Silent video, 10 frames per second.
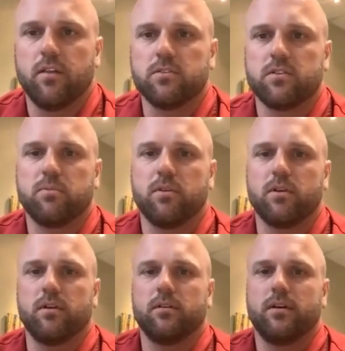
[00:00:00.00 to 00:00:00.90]
Those
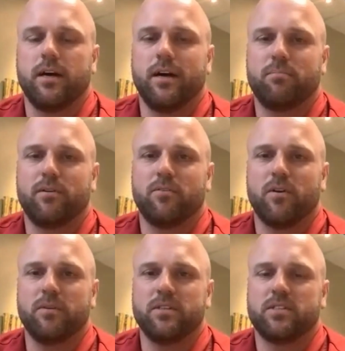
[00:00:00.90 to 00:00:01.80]
plural
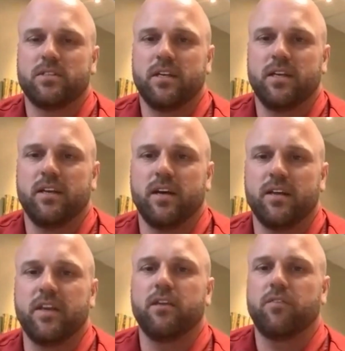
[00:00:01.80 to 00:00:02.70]
performance. And
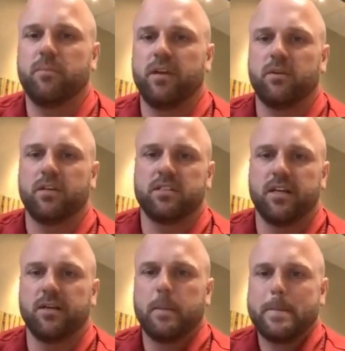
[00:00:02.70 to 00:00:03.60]
thank you for being with us, Eddie.